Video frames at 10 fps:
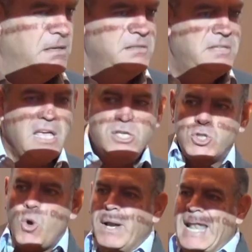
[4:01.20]
they
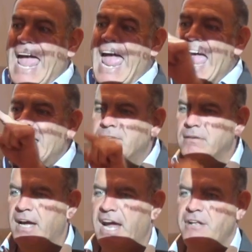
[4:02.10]
saw an
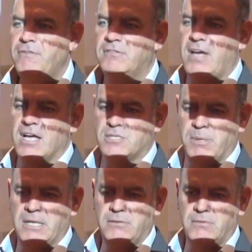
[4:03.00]

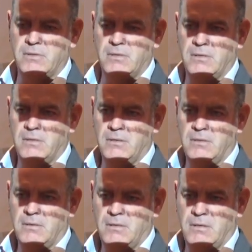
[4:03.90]
advertisement
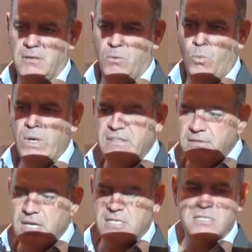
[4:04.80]
with
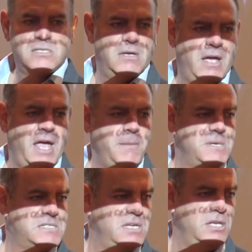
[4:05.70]
this
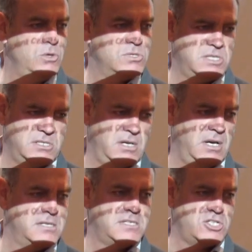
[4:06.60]
ABC News as
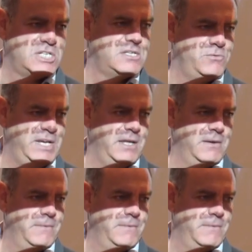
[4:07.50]
a suggested reading.